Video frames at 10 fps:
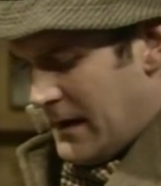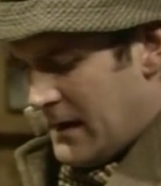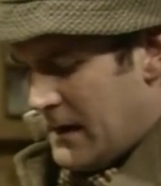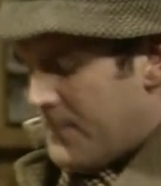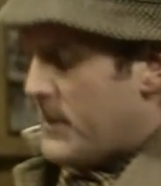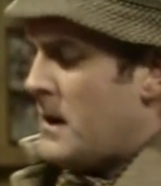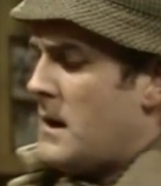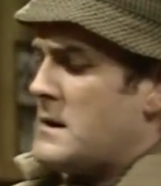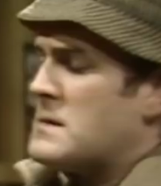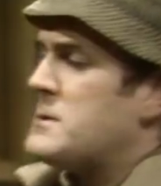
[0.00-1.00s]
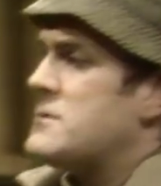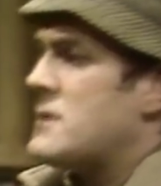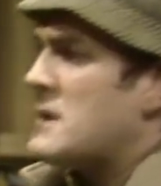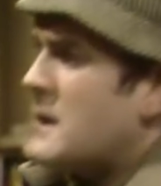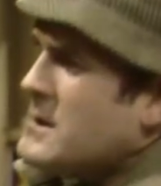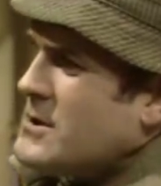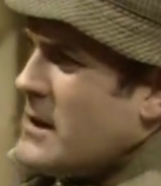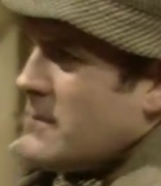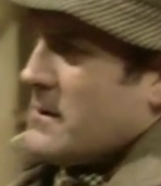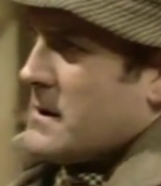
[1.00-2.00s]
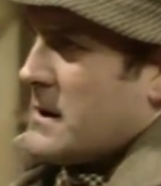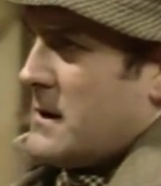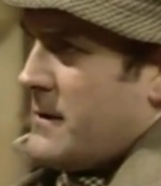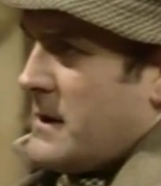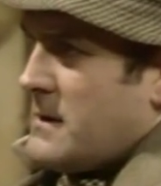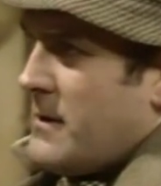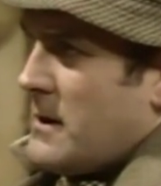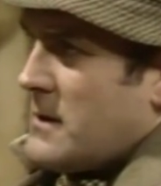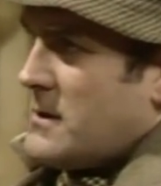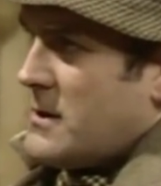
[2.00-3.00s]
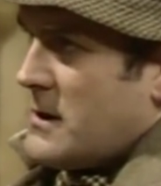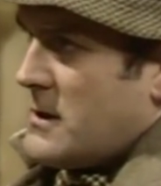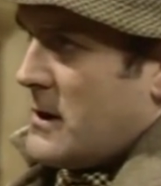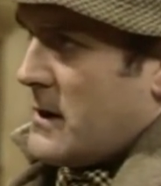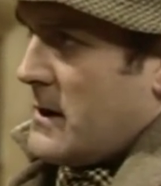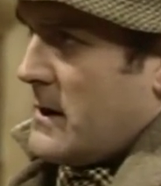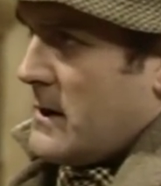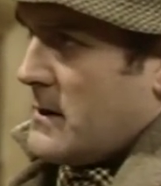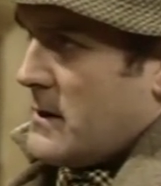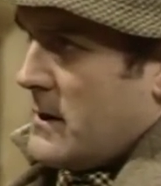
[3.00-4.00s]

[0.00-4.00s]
Um, I don't suppose you've got any general surveys of English church architecture.